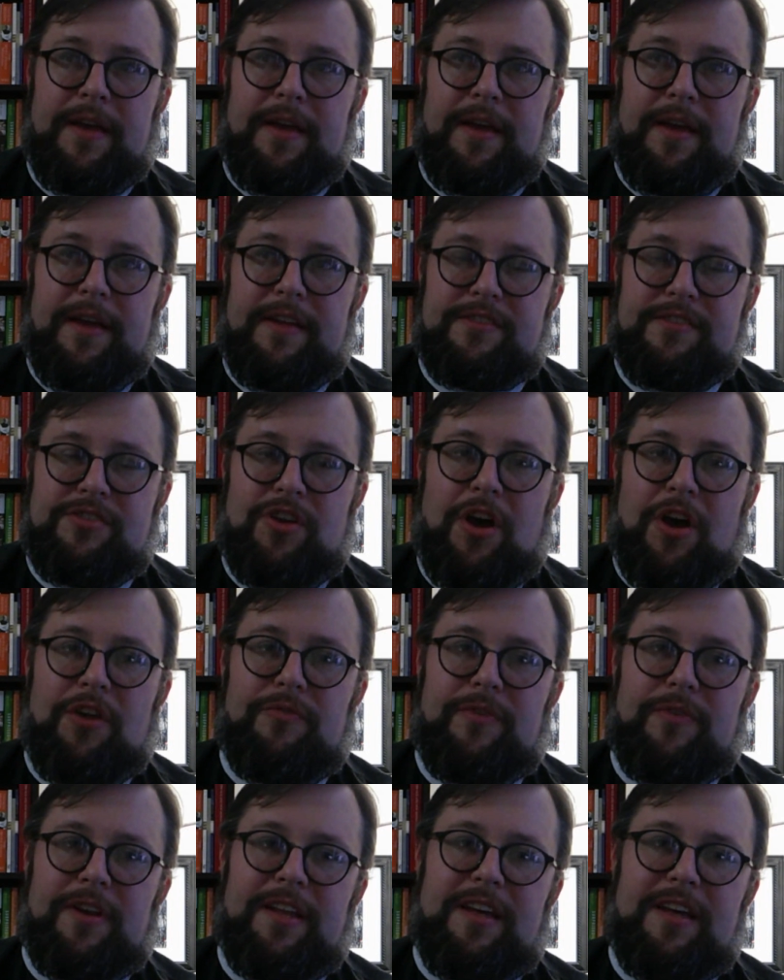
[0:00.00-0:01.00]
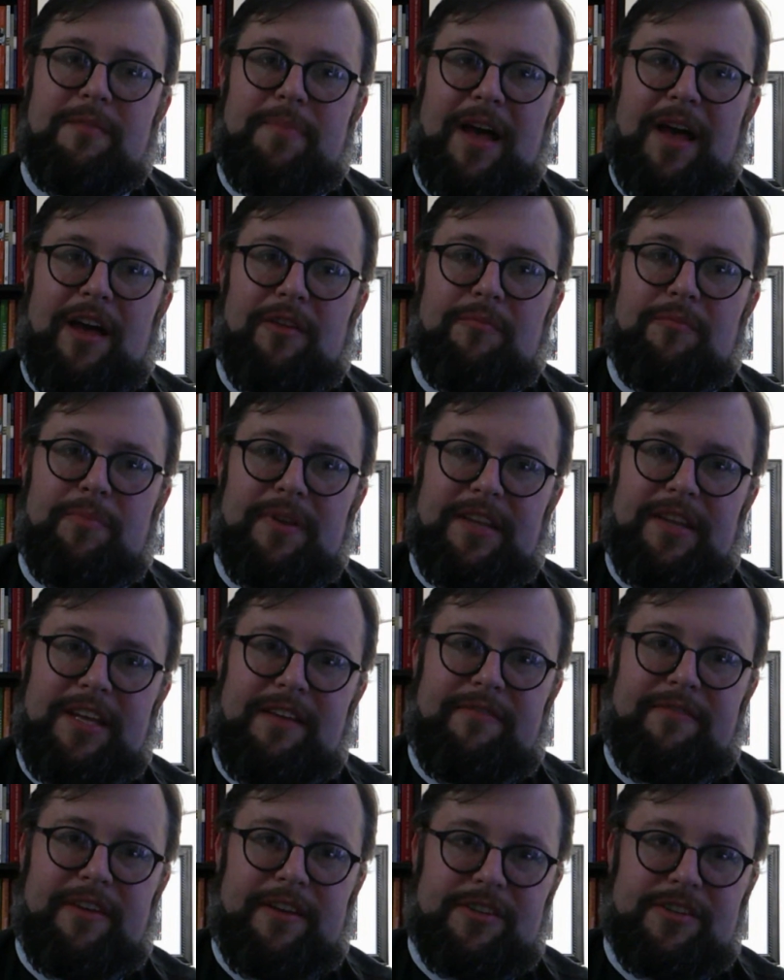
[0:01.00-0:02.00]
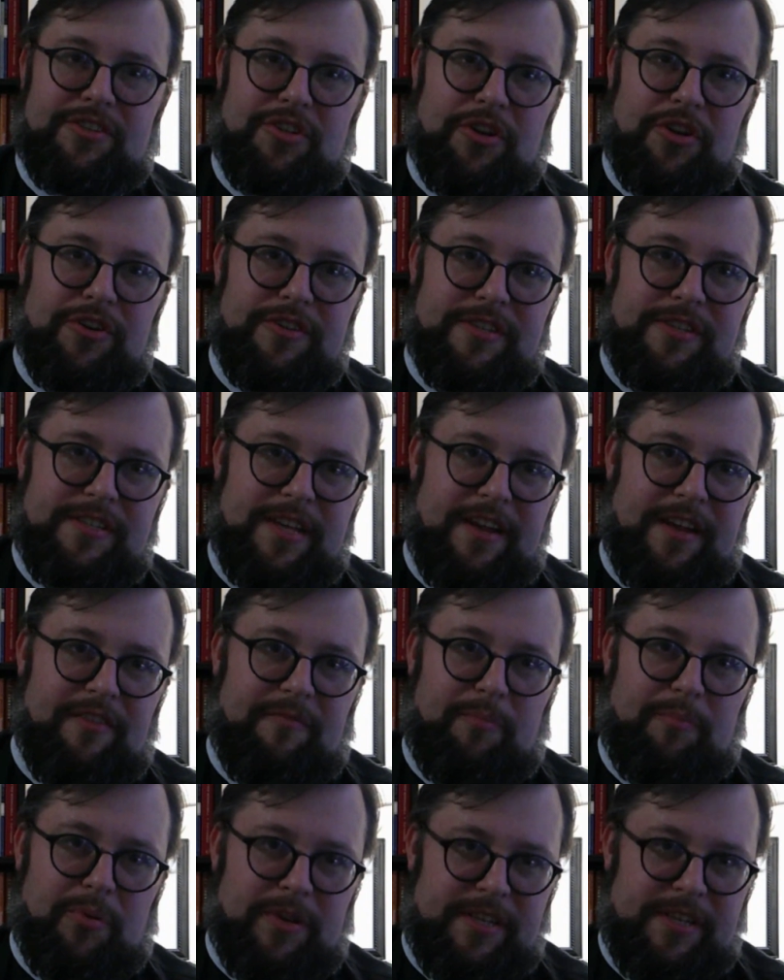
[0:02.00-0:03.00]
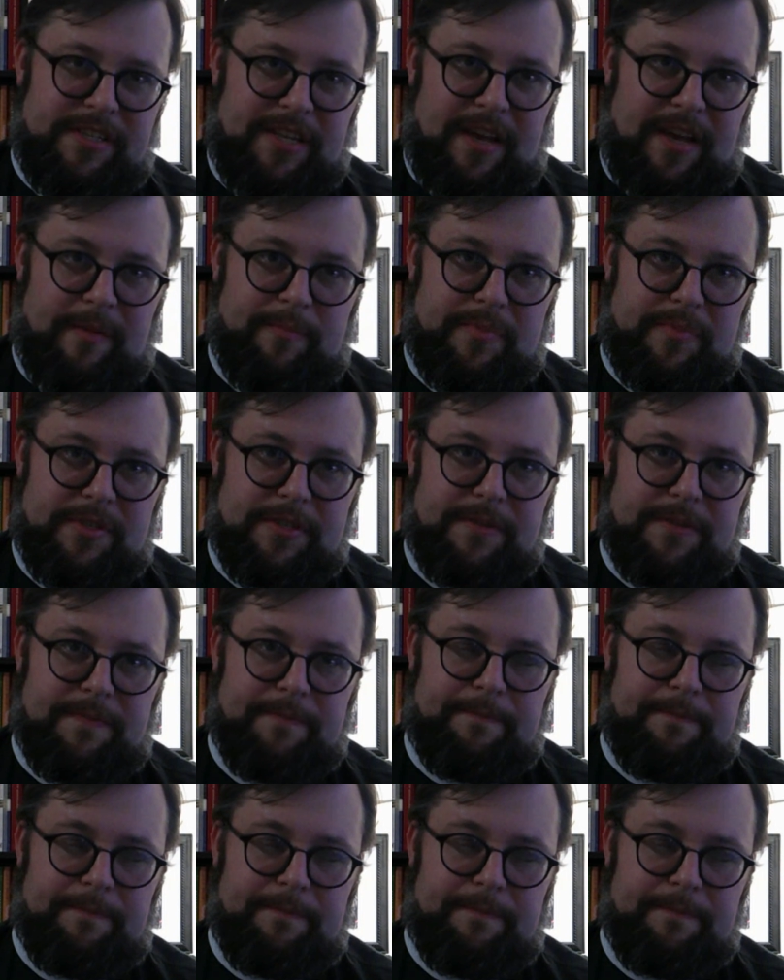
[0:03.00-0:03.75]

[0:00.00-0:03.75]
is not really about believing a certain set of precepts.